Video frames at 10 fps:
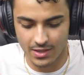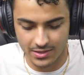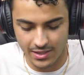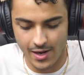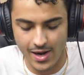
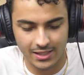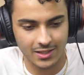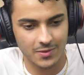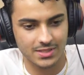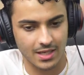The
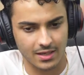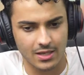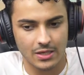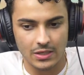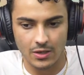director was like,
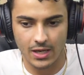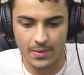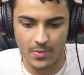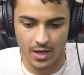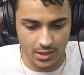"Okay,
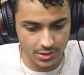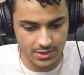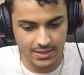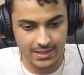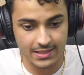Mark, your
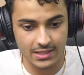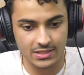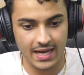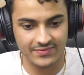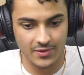scene is
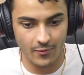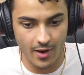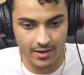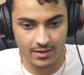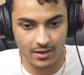you have to
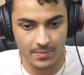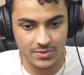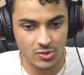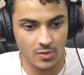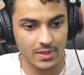run up
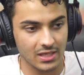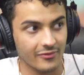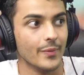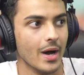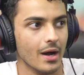to him and give
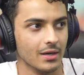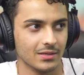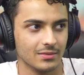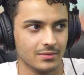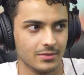him a hug."